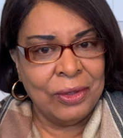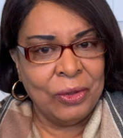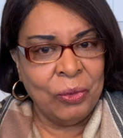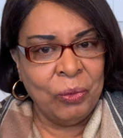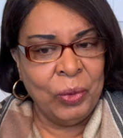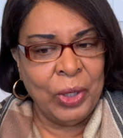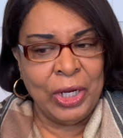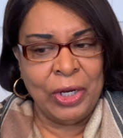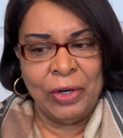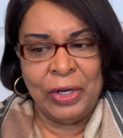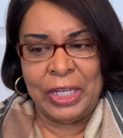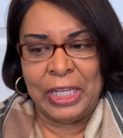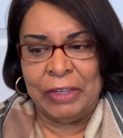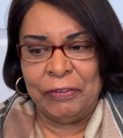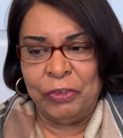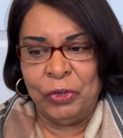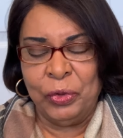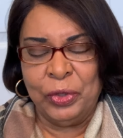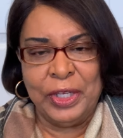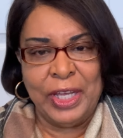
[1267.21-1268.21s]
Where
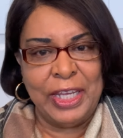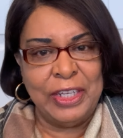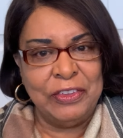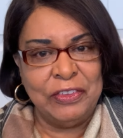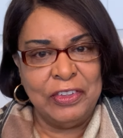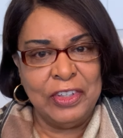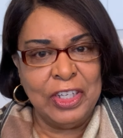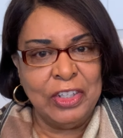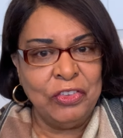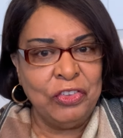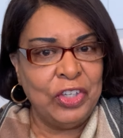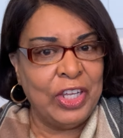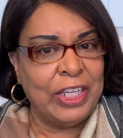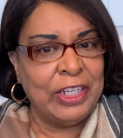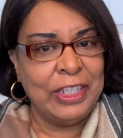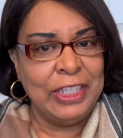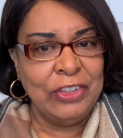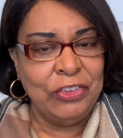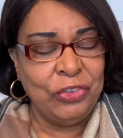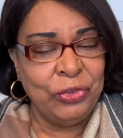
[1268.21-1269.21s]
if you can't touch,
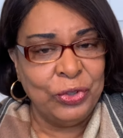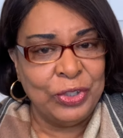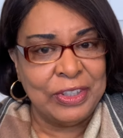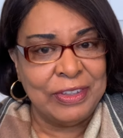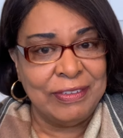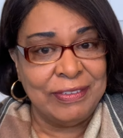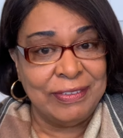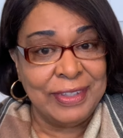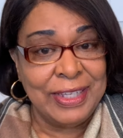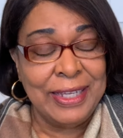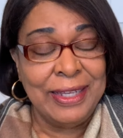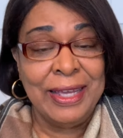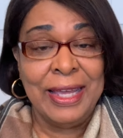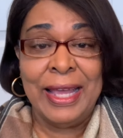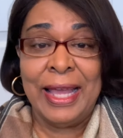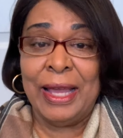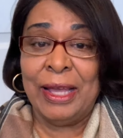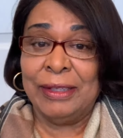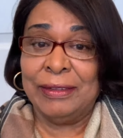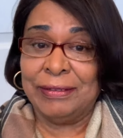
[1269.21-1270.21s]
at least you can see
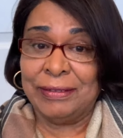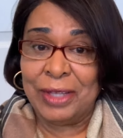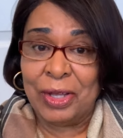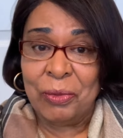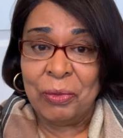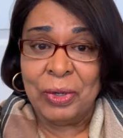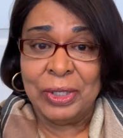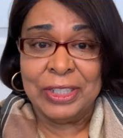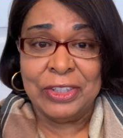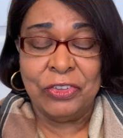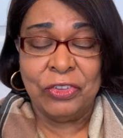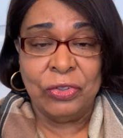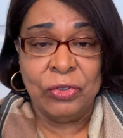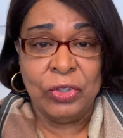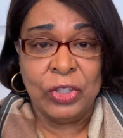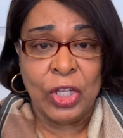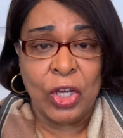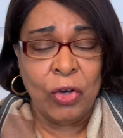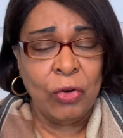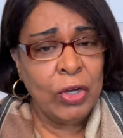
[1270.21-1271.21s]
someone that you
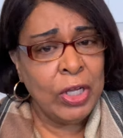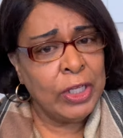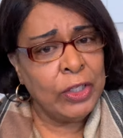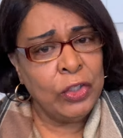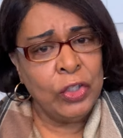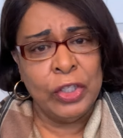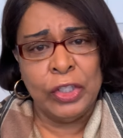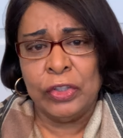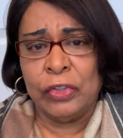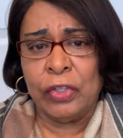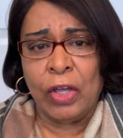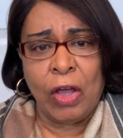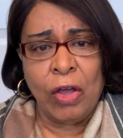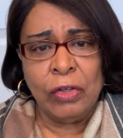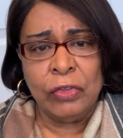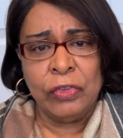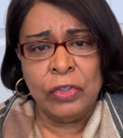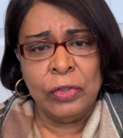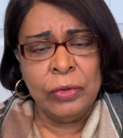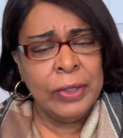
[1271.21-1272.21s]
know, you can
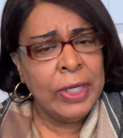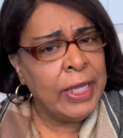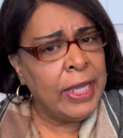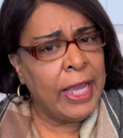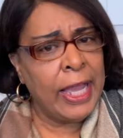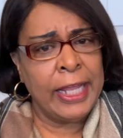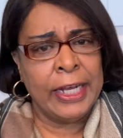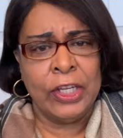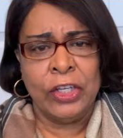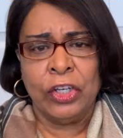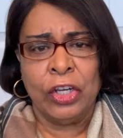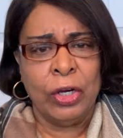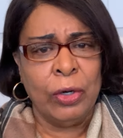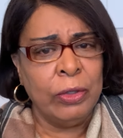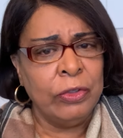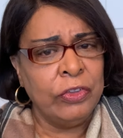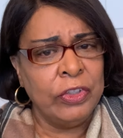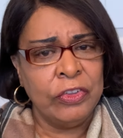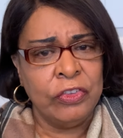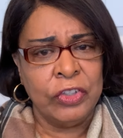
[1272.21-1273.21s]
talk to and
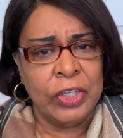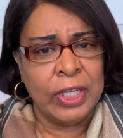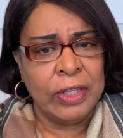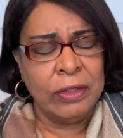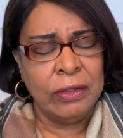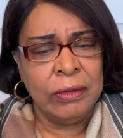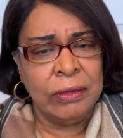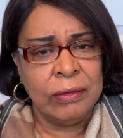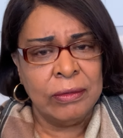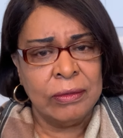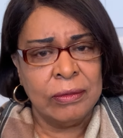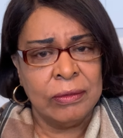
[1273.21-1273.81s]
encourage each other.